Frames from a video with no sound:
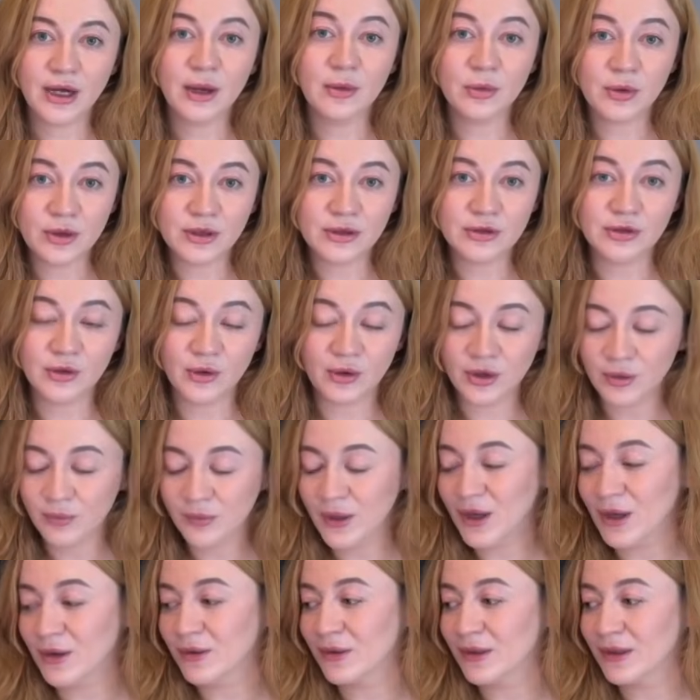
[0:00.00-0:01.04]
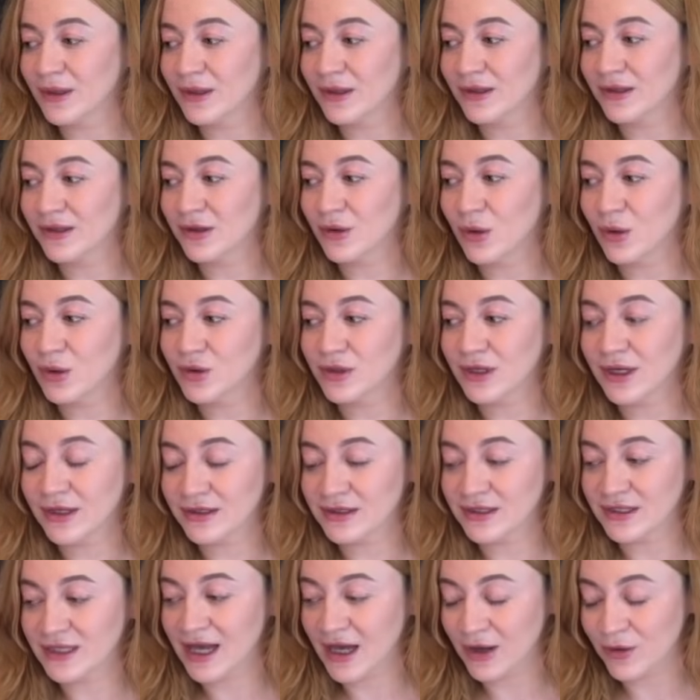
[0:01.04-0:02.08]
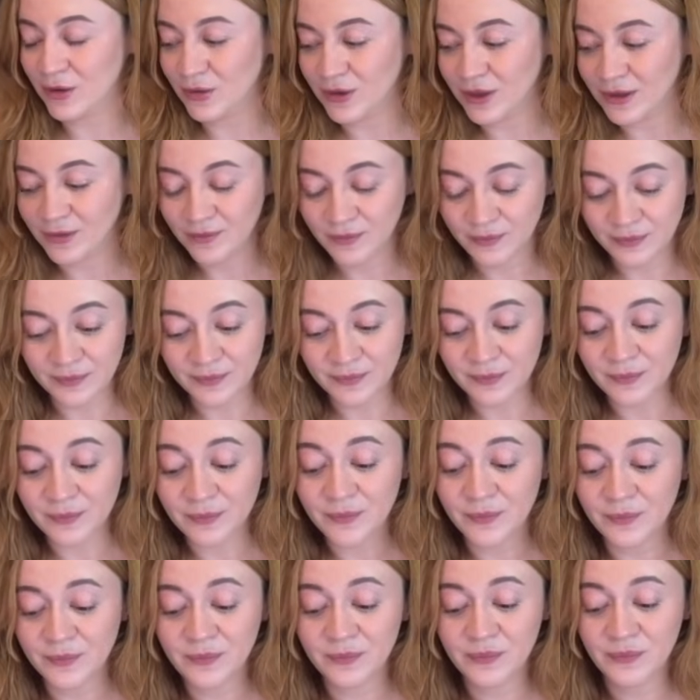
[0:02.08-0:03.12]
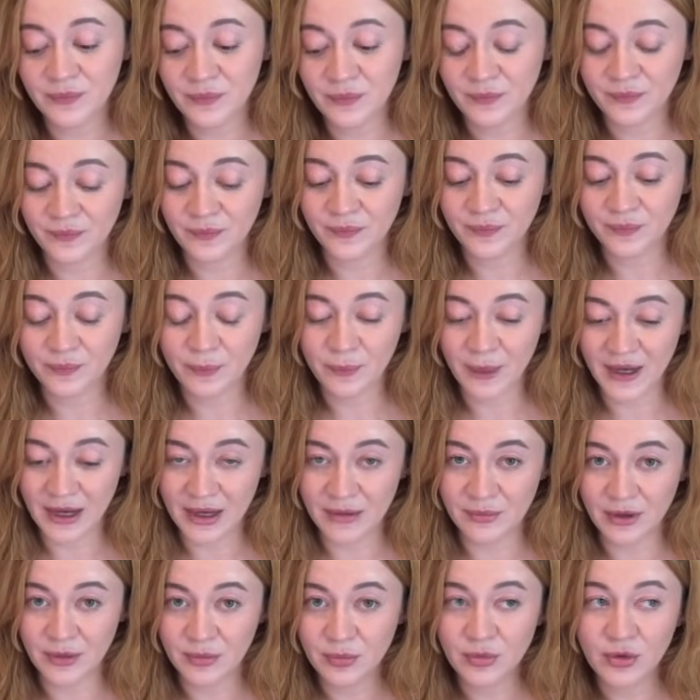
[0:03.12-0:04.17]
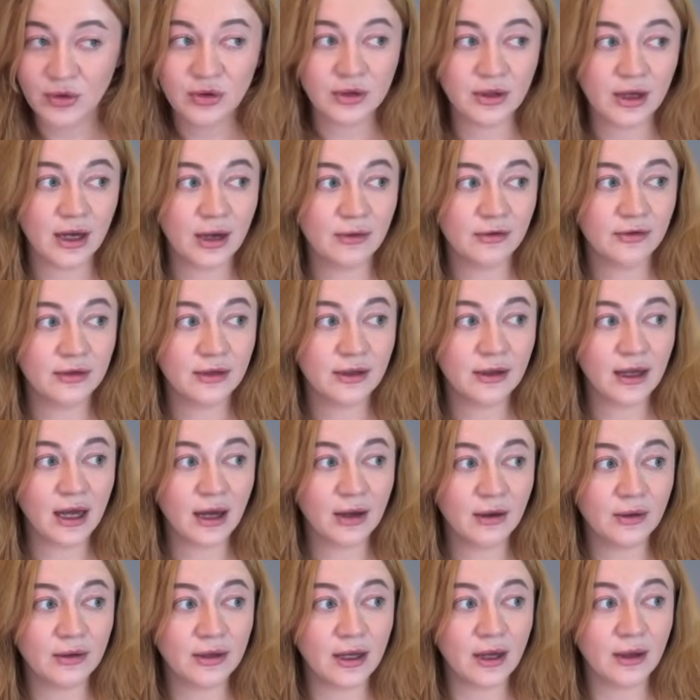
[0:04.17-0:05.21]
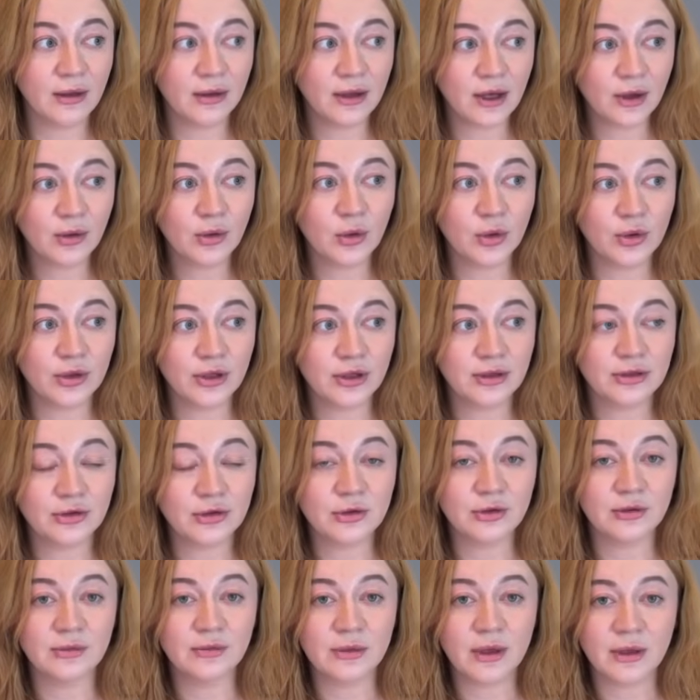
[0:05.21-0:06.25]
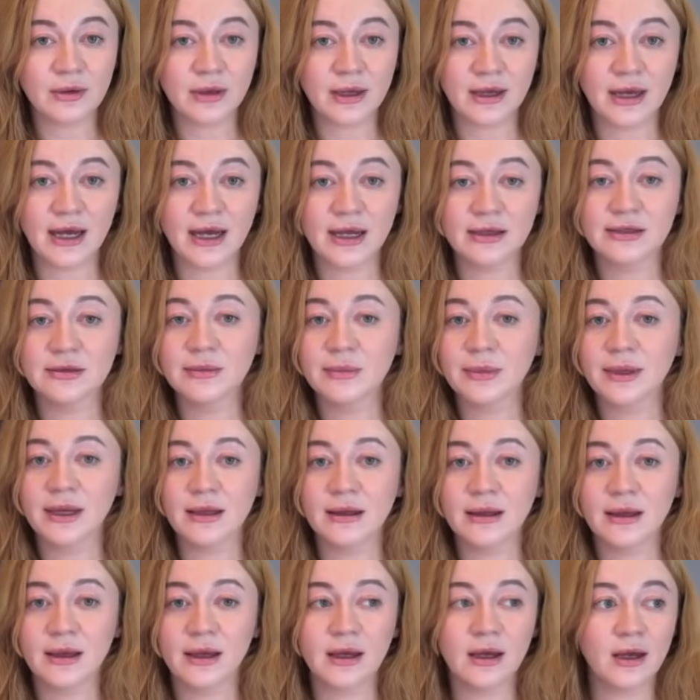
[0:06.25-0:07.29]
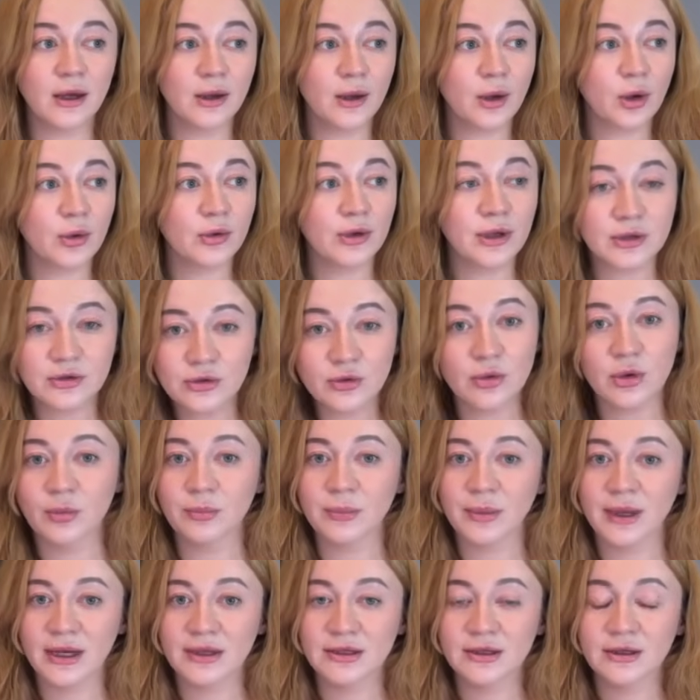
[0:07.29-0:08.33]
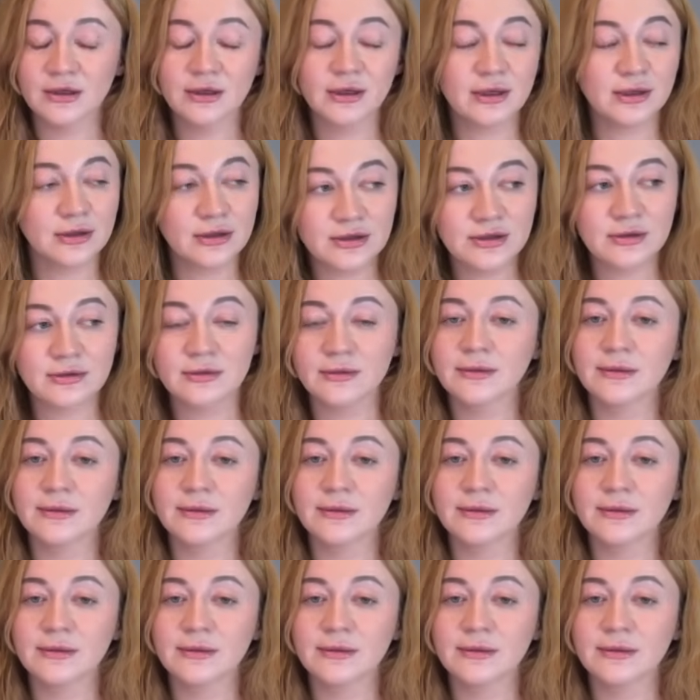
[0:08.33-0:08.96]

I want to talk about is audience narrowing. Many people love to narrow down their audience to the very last bit, only to competitors.